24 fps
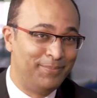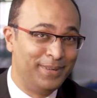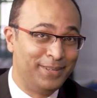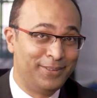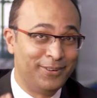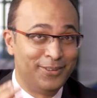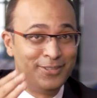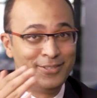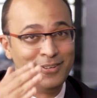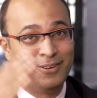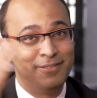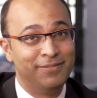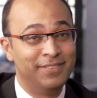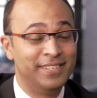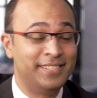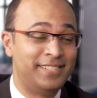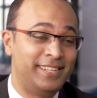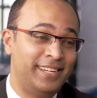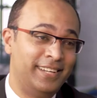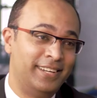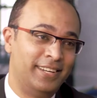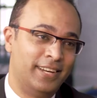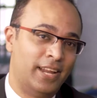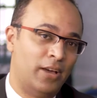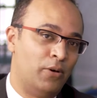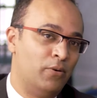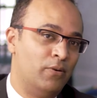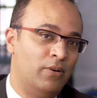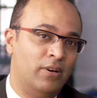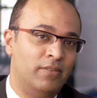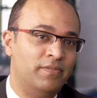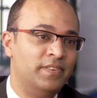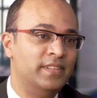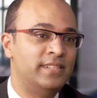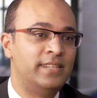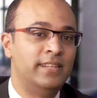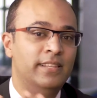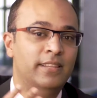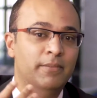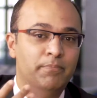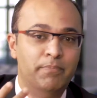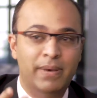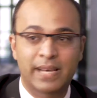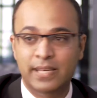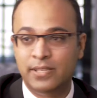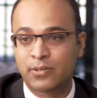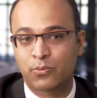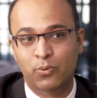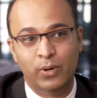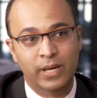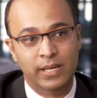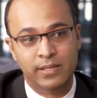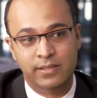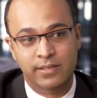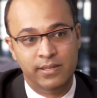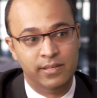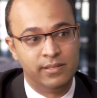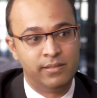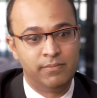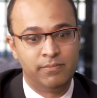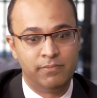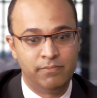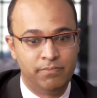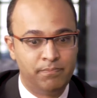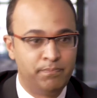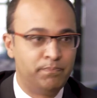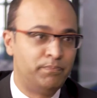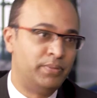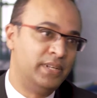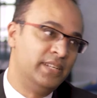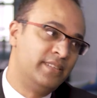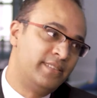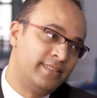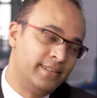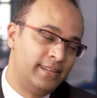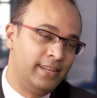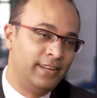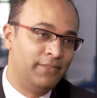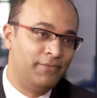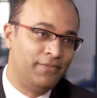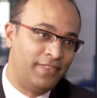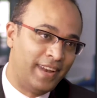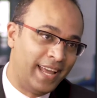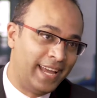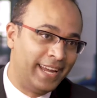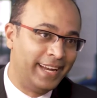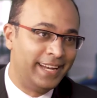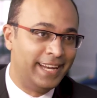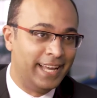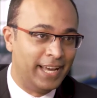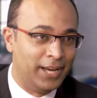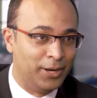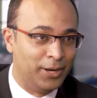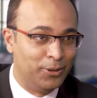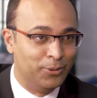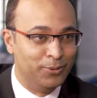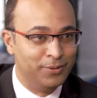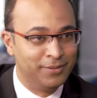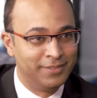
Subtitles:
because obviously the best way is just personally fly down,